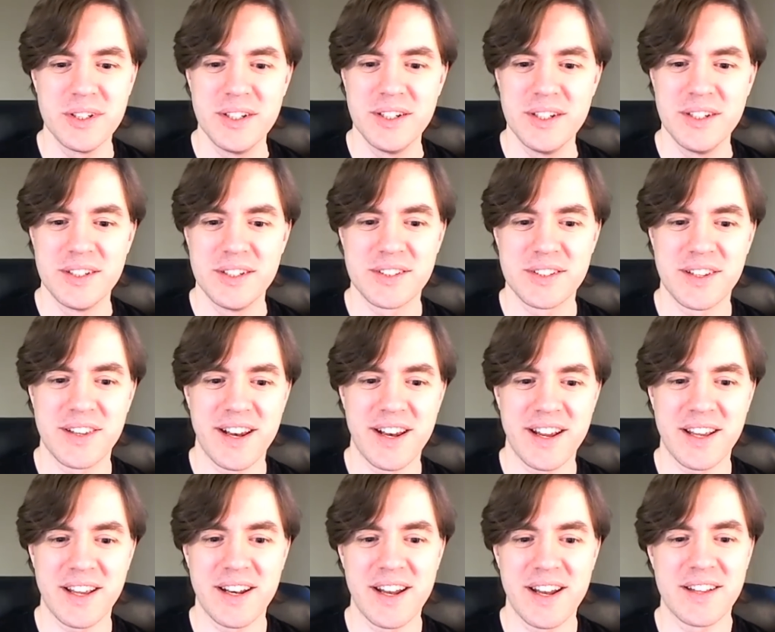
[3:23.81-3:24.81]
Oh yeah. So that
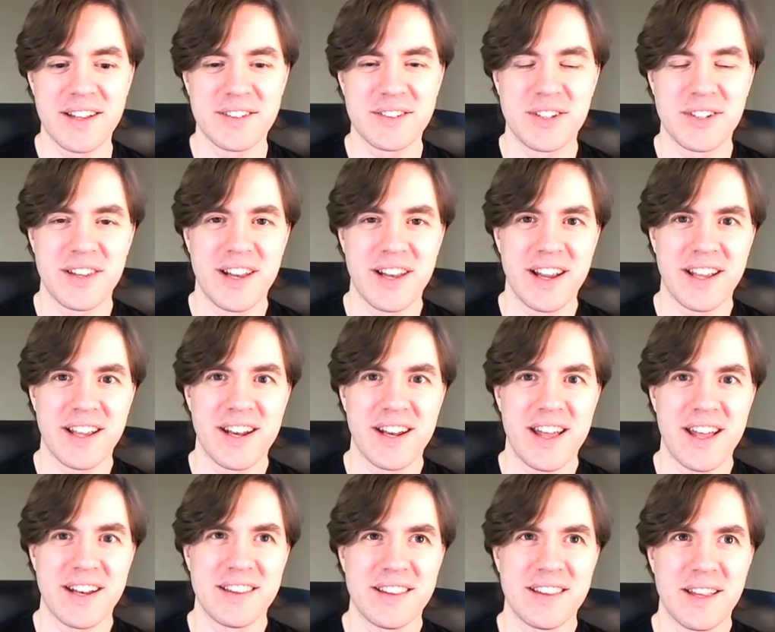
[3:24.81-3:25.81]
I so that I can
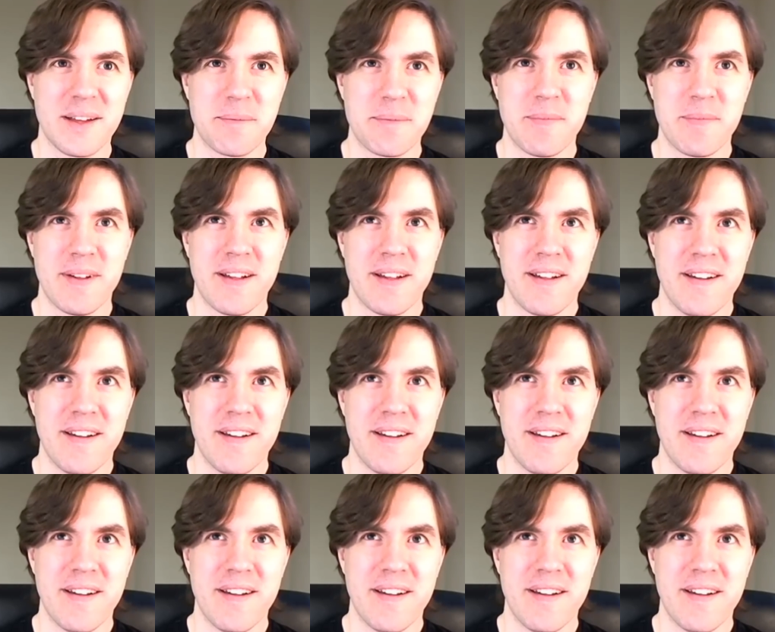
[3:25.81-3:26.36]
edit them.